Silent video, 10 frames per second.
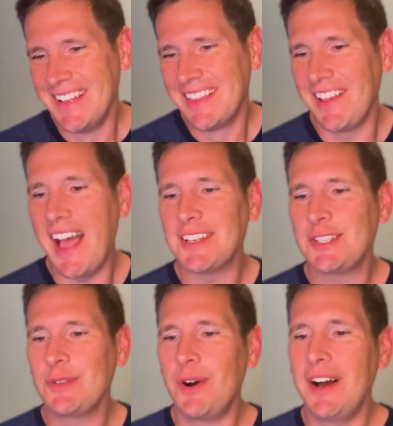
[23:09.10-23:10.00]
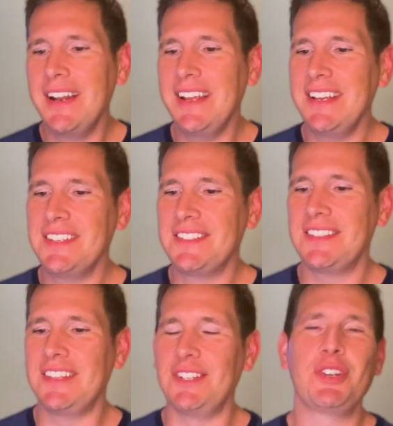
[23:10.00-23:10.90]
The last one
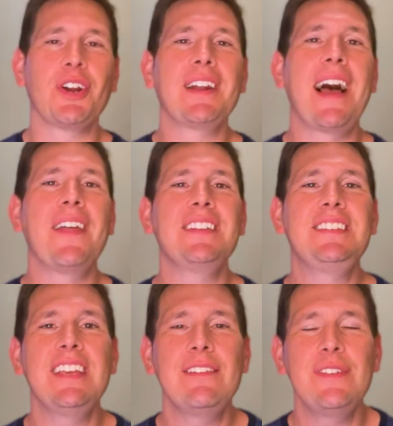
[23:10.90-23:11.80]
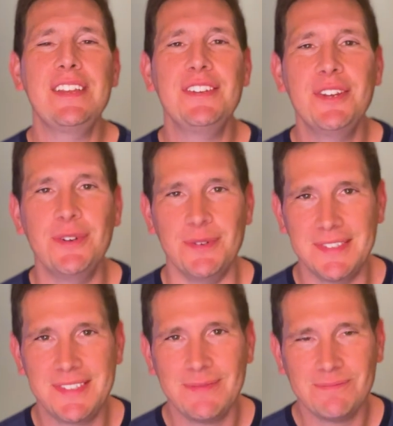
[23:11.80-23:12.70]
is the turn on the T V
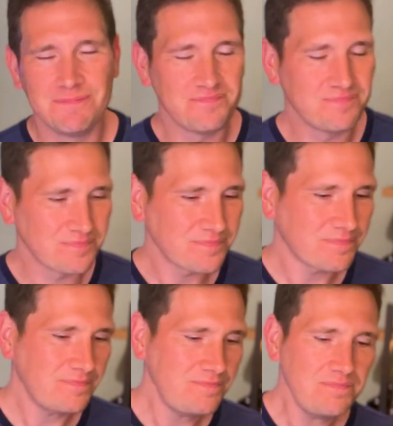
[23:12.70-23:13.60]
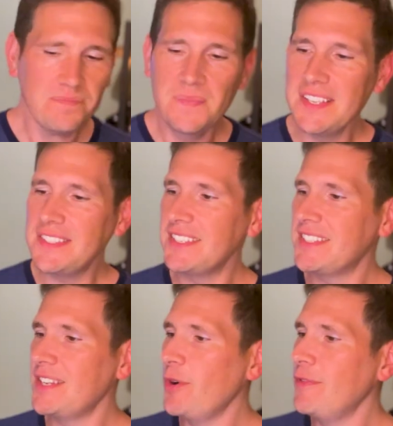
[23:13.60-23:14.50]
news. This
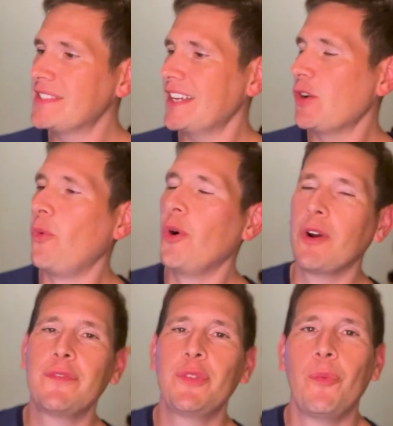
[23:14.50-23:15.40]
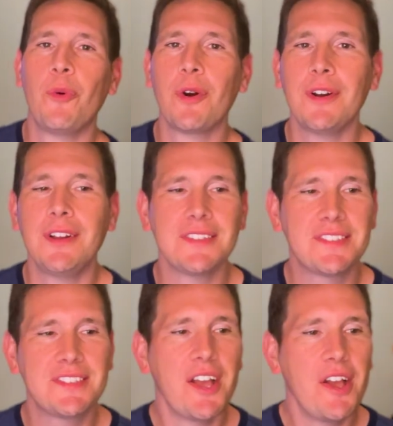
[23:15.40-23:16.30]
is in movies like War of the
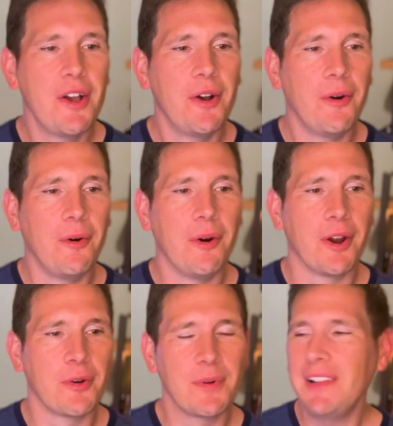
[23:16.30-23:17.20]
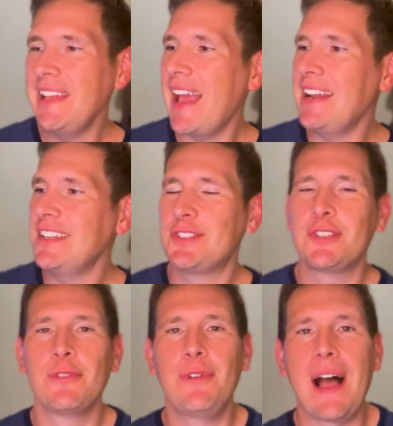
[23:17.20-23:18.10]
Worlds or really any
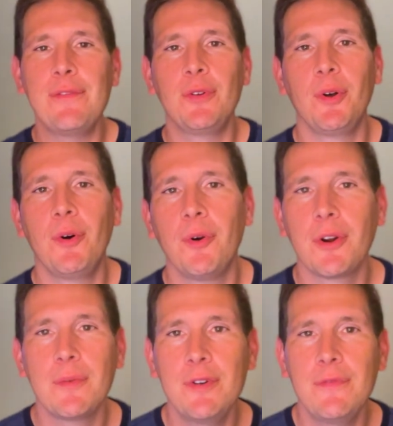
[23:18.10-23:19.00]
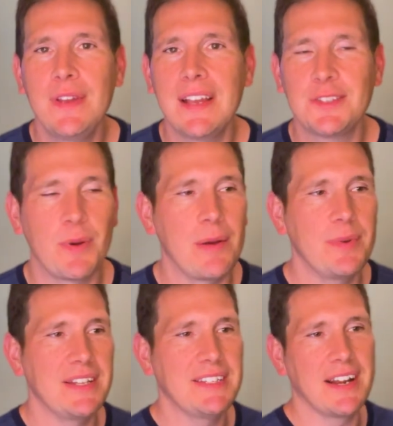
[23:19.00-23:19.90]
survival horror movie. It's
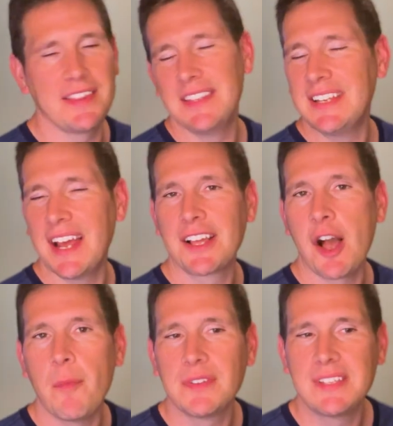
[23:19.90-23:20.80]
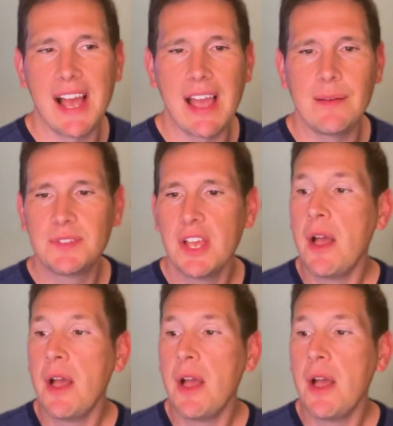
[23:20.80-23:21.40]
probably in Dawn of the Dead a couple times.